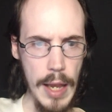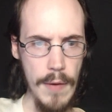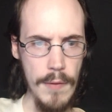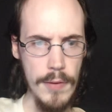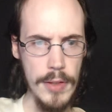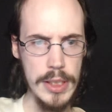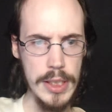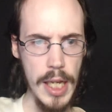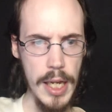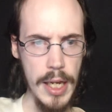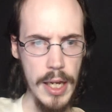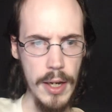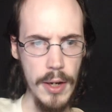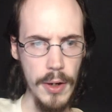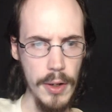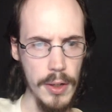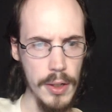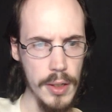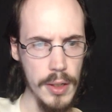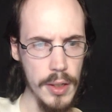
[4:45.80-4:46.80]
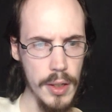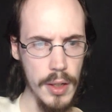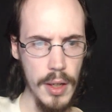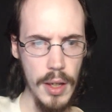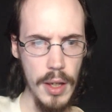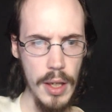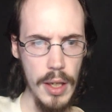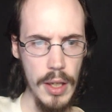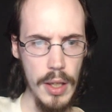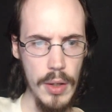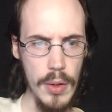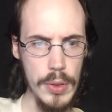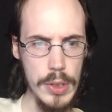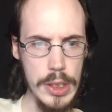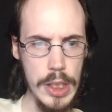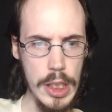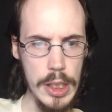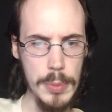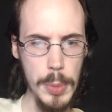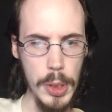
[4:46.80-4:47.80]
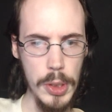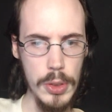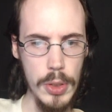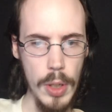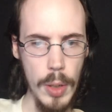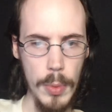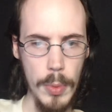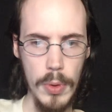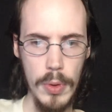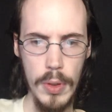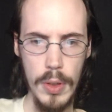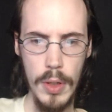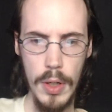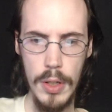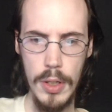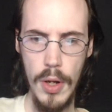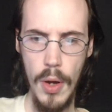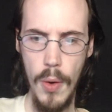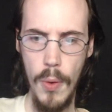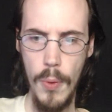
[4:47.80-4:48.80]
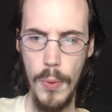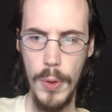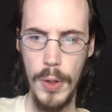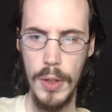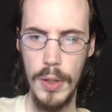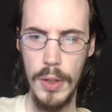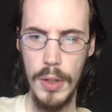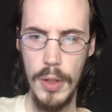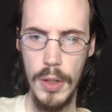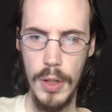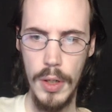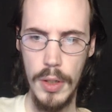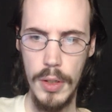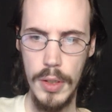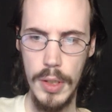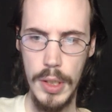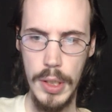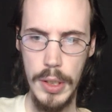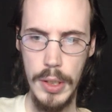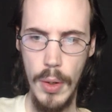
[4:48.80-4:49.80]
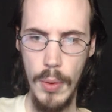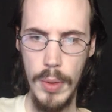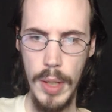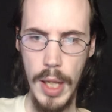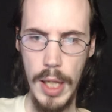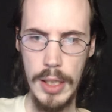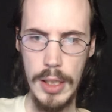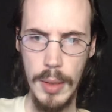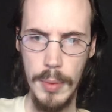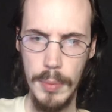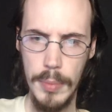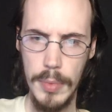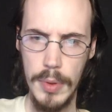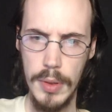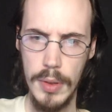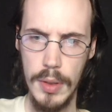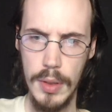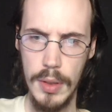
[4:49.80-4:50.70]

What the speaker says: If I stay here, it'll just bring trouble. No. Don't let them.